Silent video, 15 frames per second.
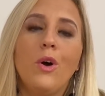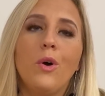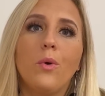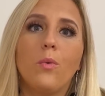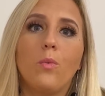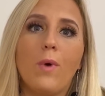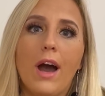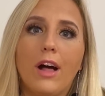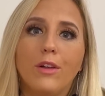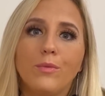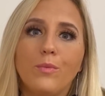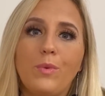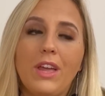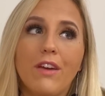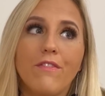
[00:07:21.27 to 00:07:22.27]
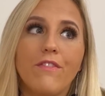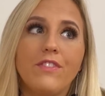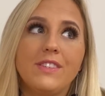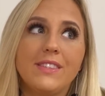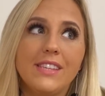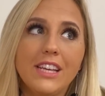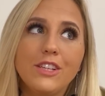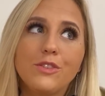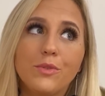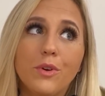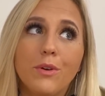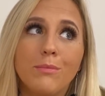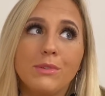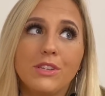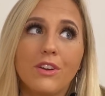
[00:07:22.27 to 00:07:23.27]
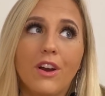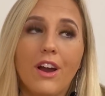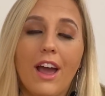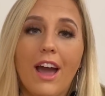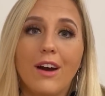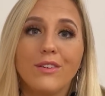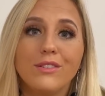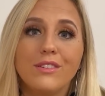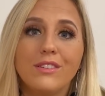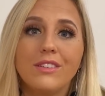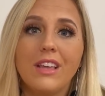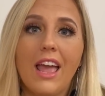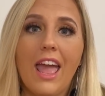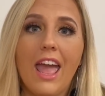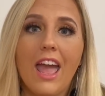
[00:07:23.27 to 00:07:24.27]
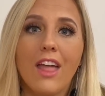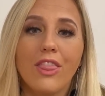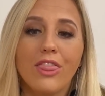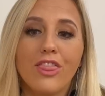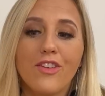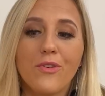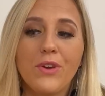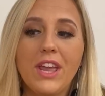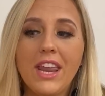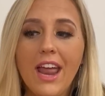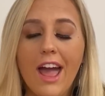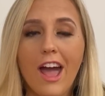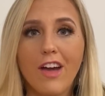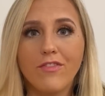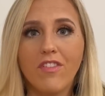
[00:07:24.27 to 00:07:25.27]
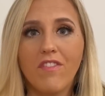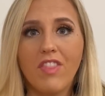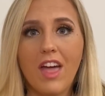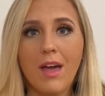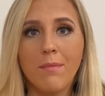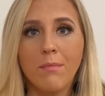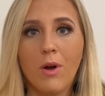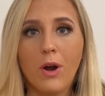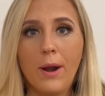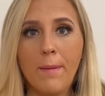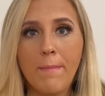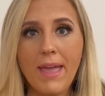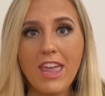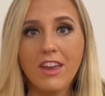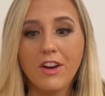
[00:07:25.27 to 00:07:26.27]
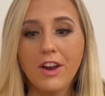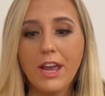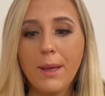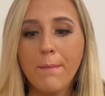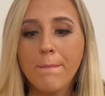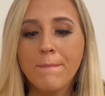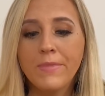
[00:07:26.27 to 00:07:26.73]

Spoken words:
Well, we have 6 rooms in our house, and 3.5 of them are a bakery.